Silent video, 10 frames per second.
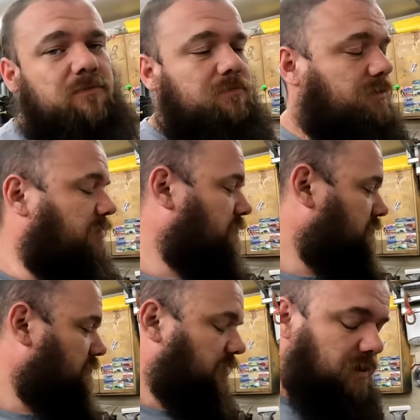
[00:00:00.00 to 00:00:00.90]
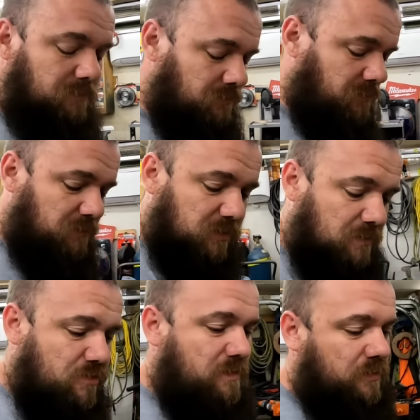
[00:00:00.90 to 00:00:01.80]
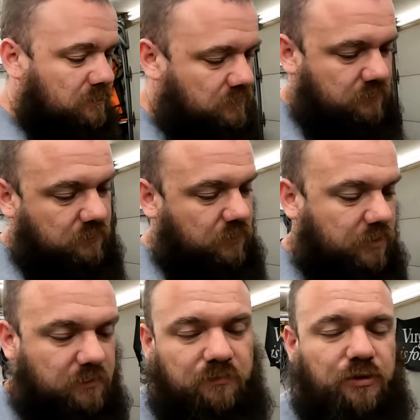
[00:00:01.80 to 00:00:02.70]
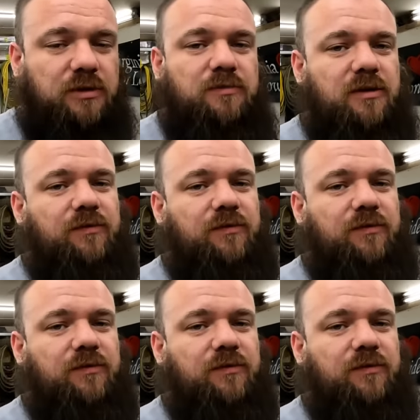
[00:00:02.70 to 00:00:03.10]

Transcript: So yeah, I'm gonna stop rambling. We're gonna put some stuff